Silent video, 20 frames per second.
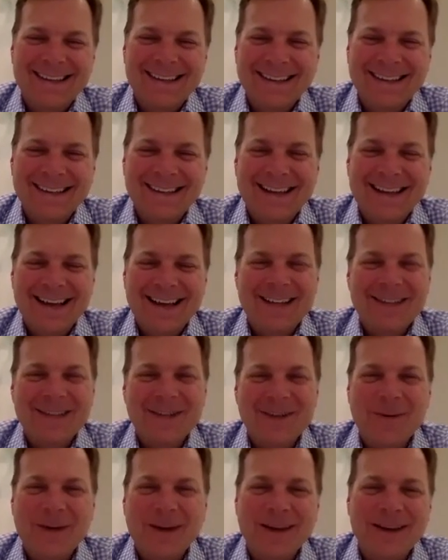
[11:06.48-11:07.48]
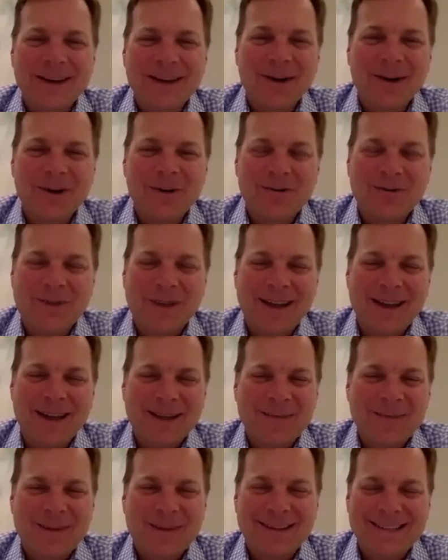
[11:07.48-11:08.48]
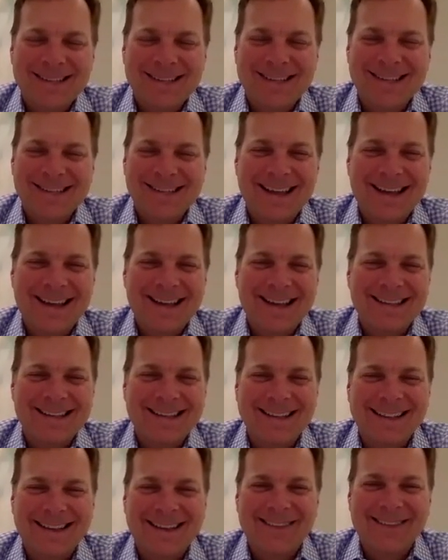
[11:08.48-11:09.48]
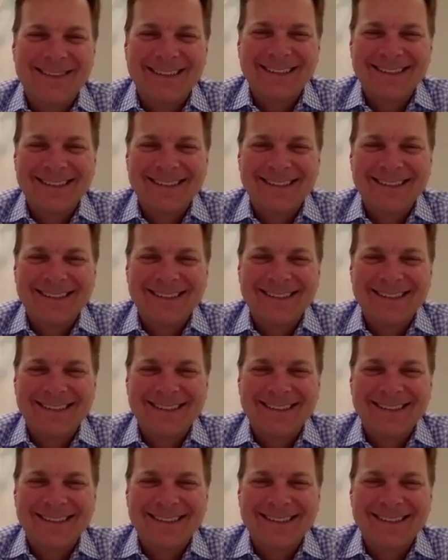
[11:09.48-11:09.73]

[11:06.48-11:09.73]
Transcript: Yes, you're my younger friend by 6 days. I love it.